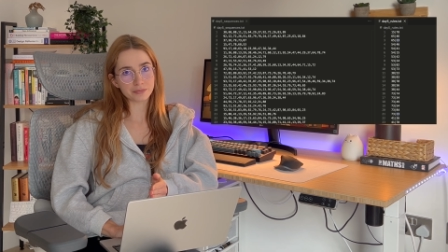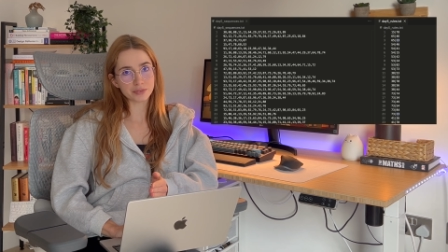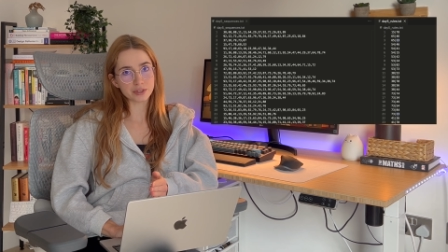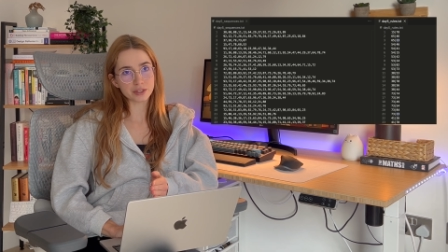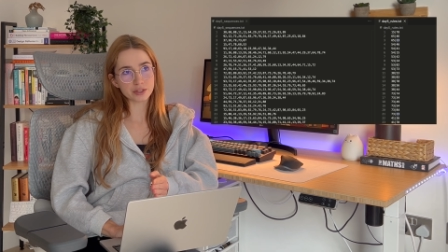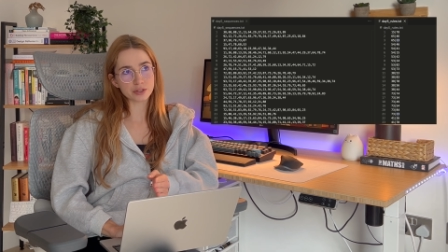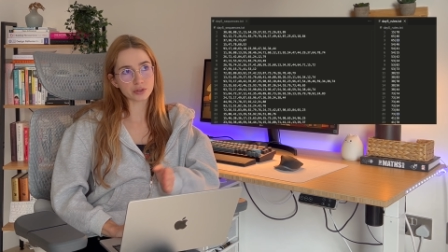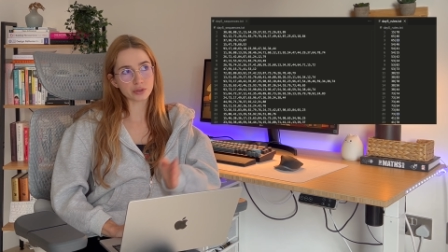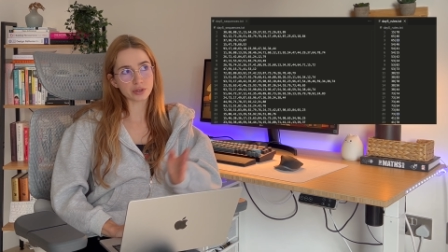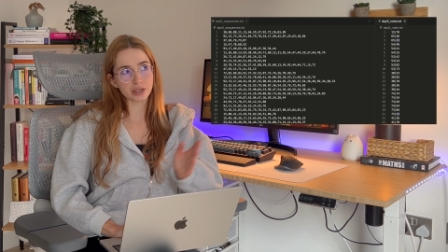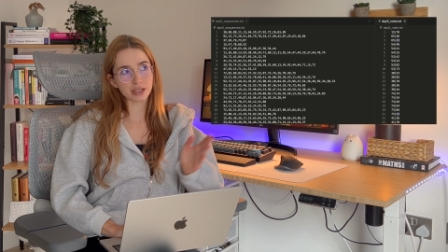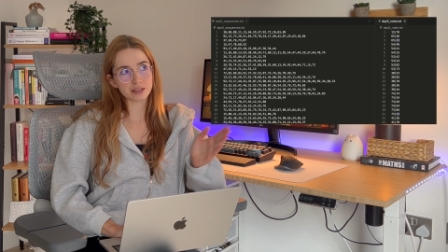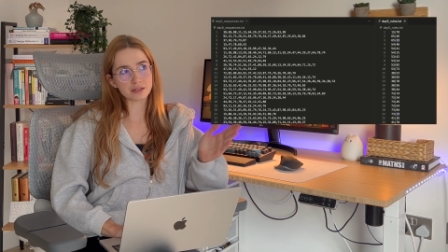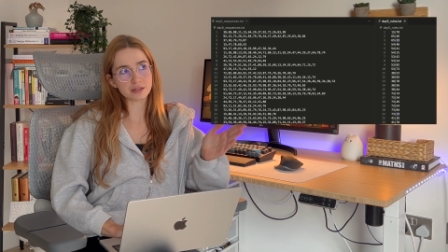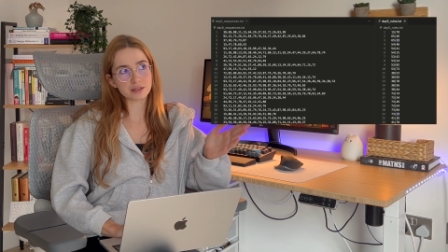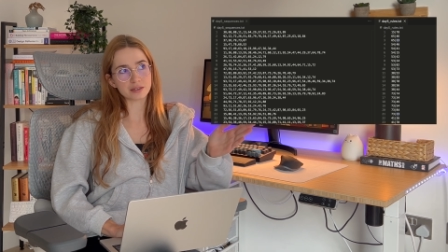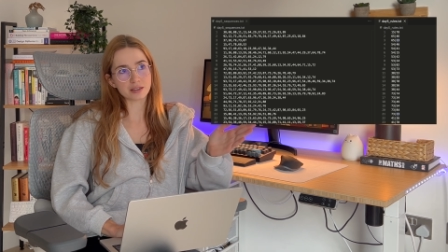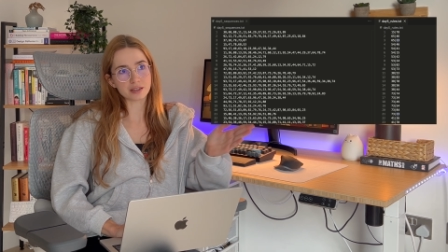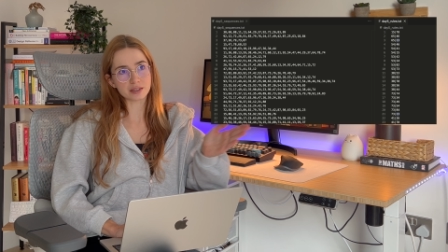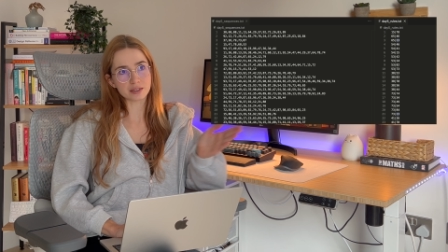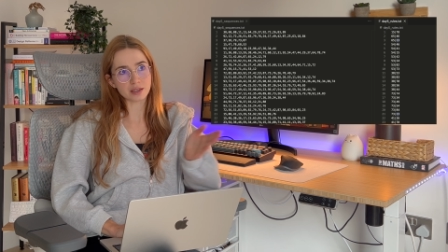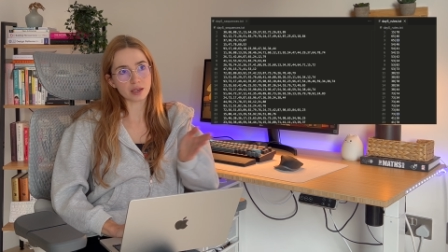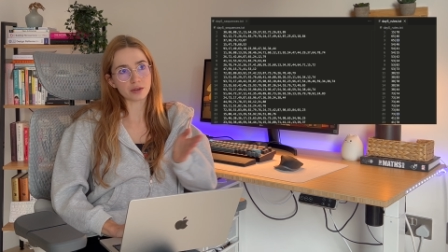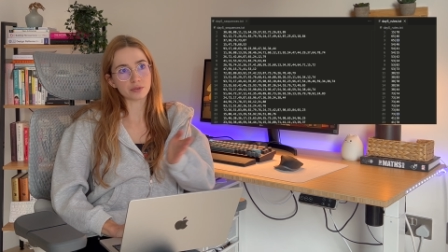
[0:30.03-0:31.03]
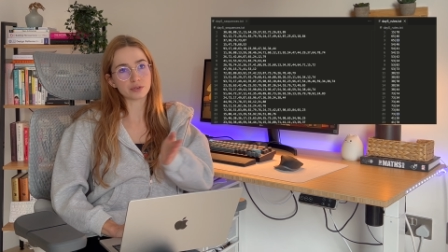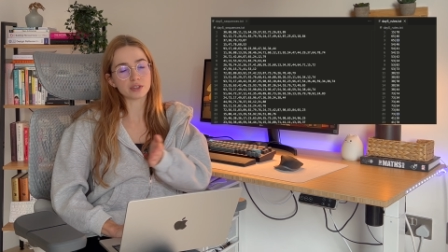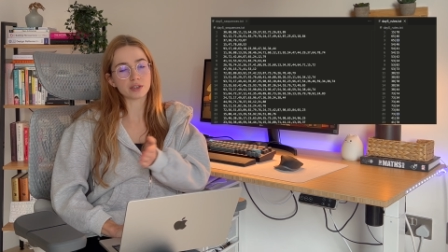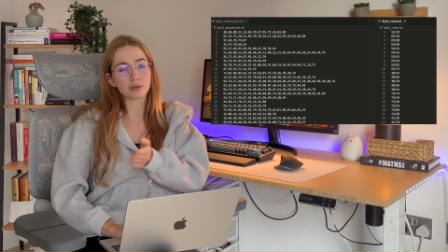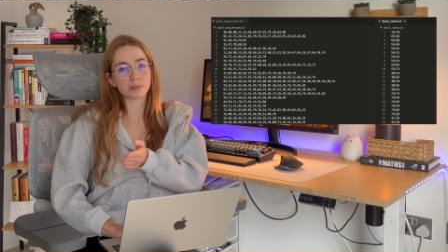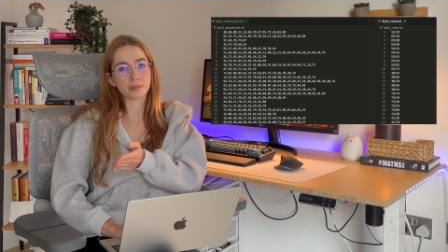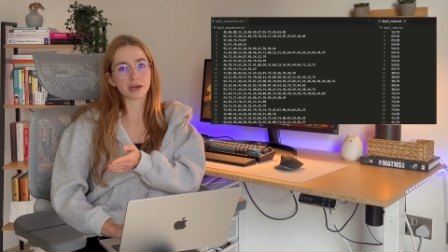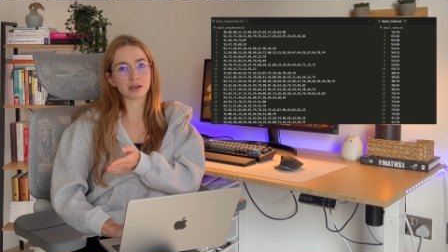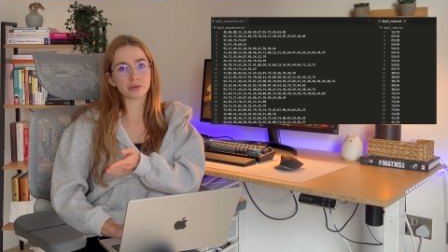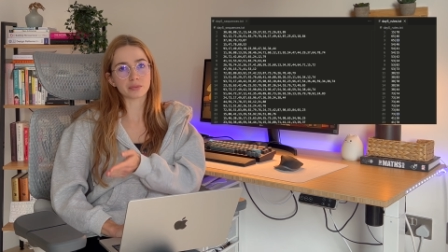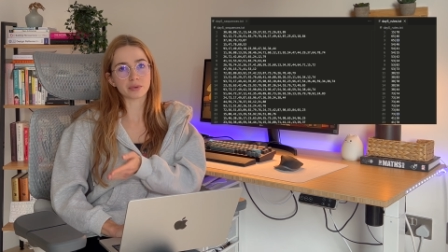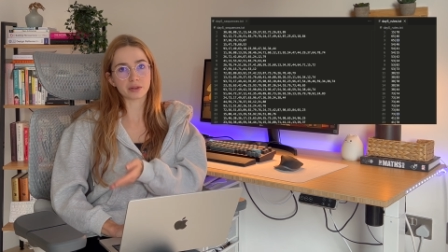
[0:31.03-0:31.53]
so that the safety
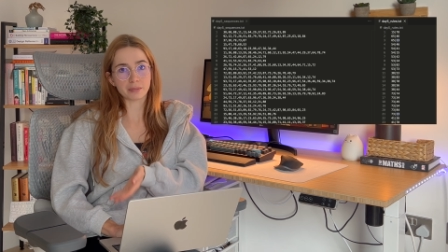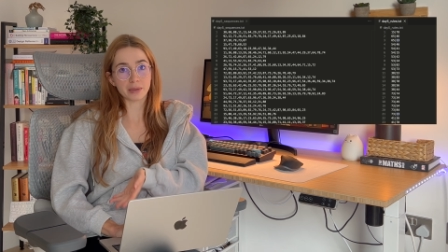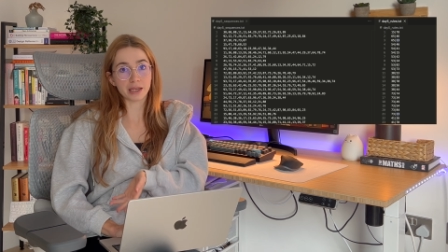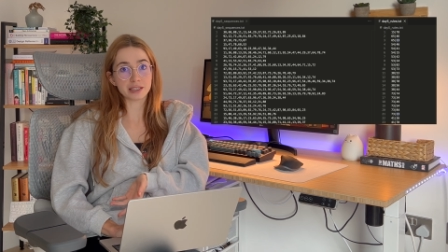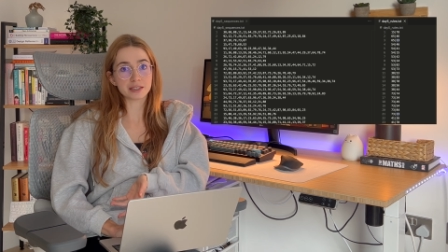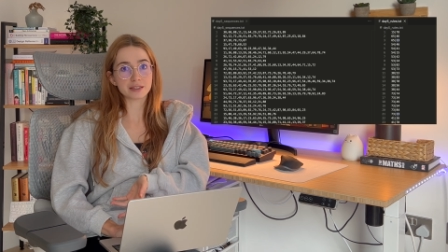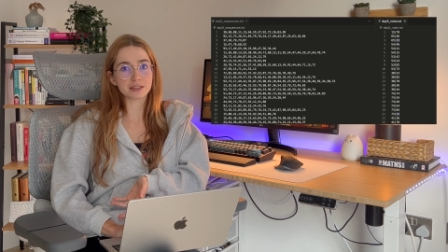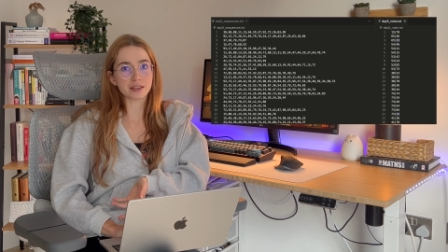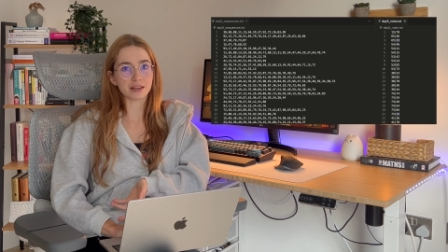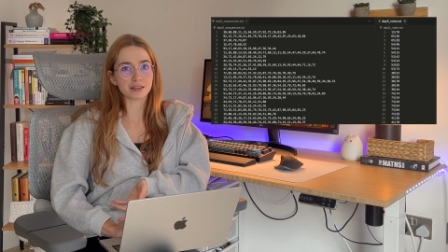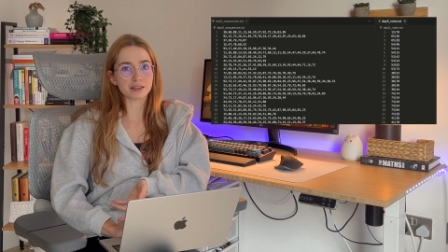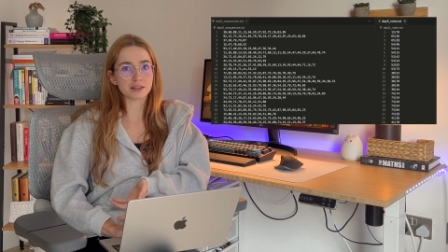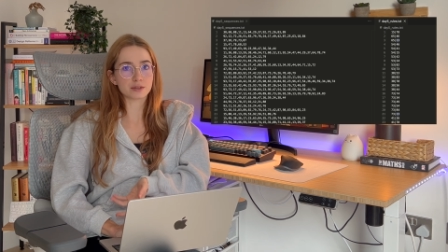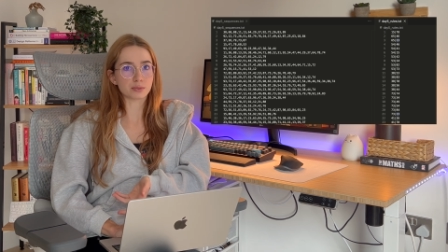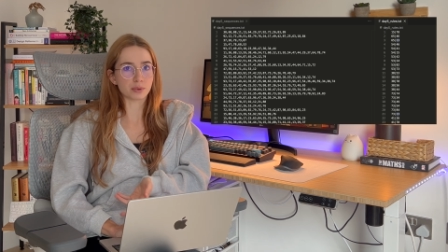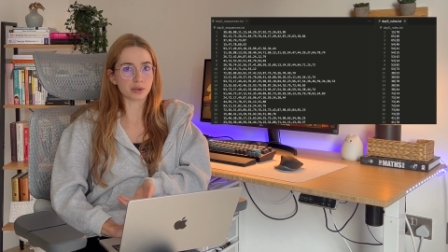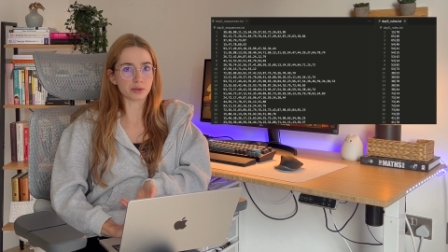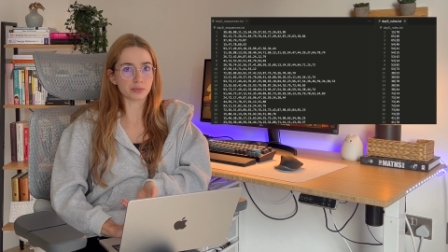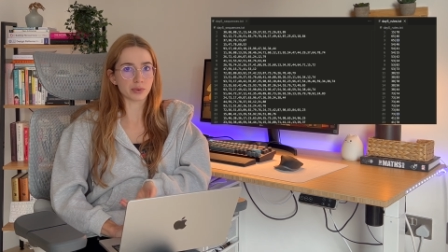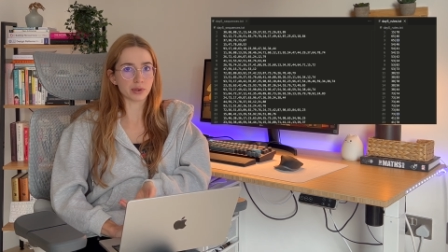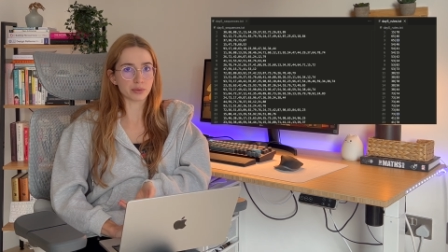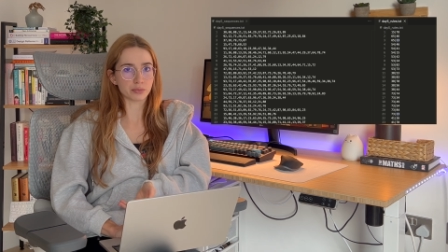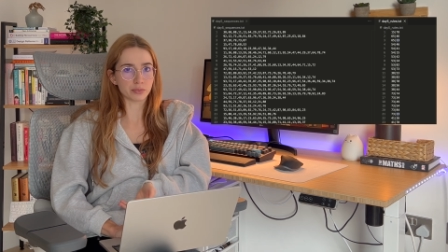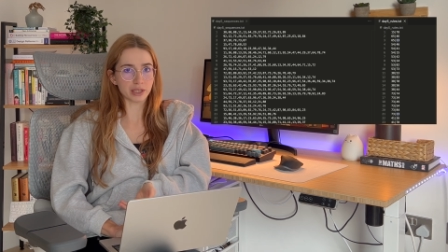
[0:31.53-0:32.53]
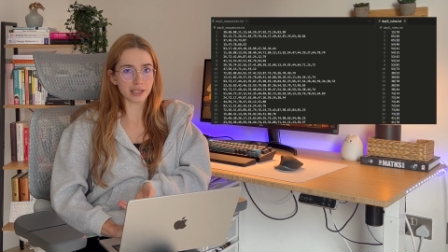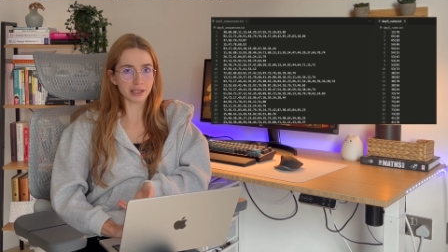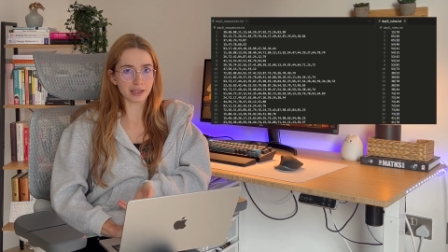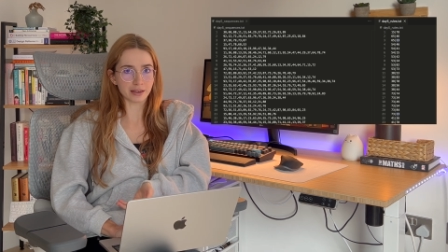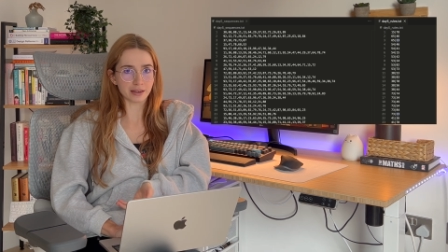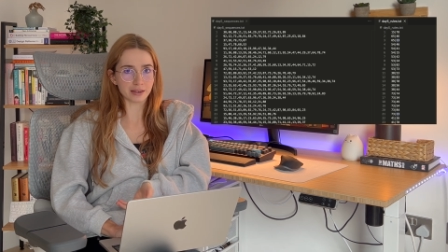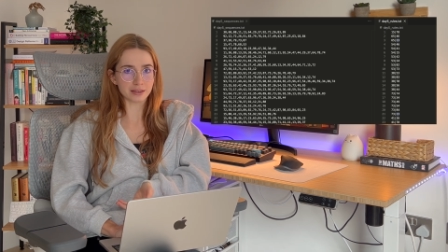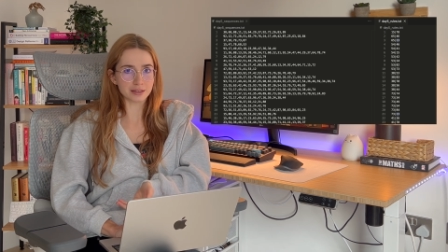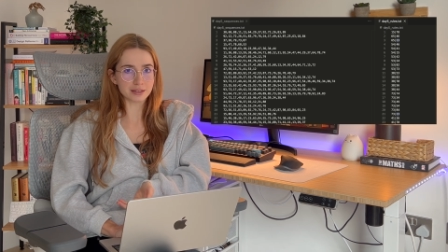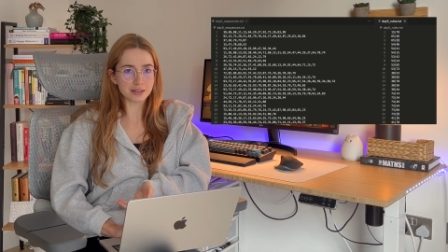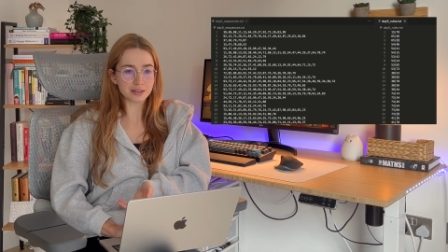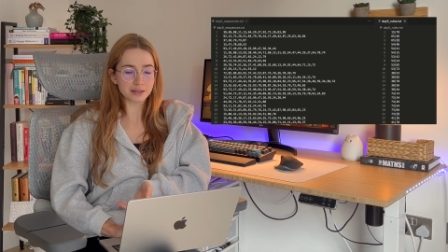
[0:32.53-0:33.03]
manual makes sense when we're reading
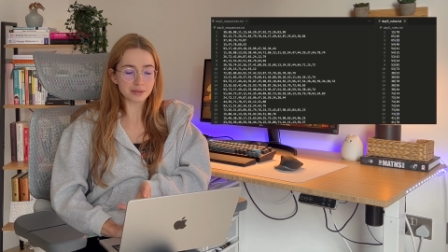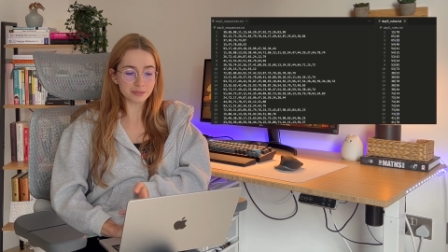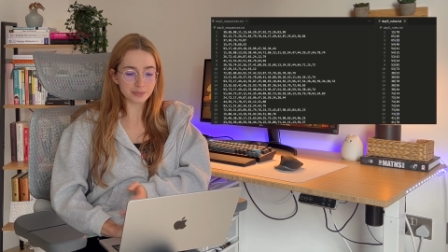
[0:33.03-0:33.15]
it.